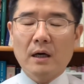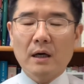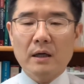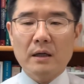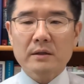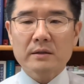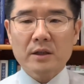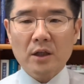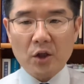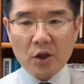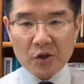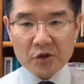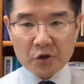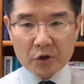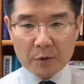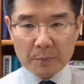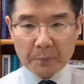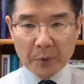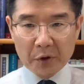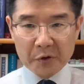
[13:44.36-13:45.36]

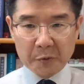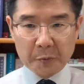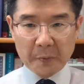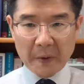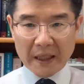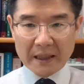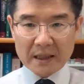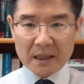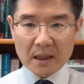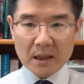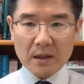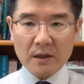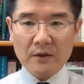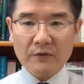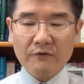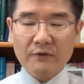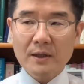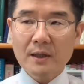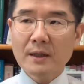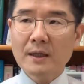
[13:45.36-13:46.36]
theological
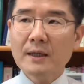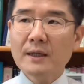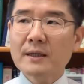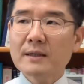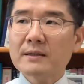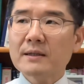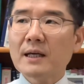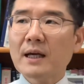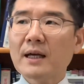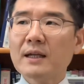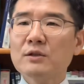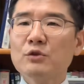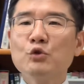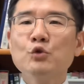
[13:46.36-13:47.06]
perspective, then